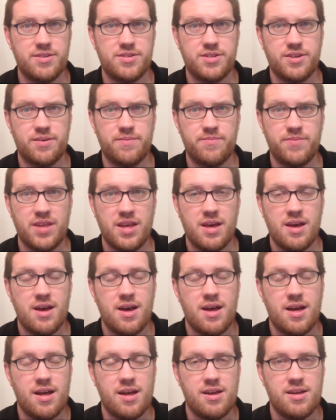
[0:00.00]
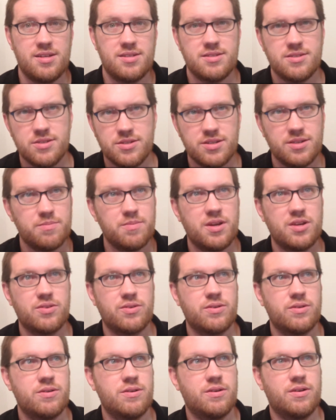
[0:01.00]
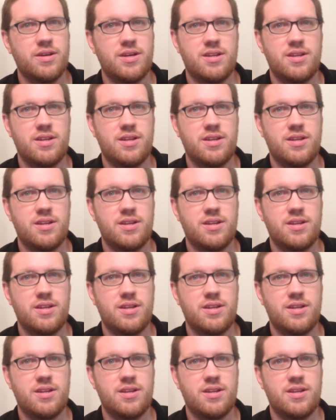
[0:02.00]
So it's just a mental hurdle,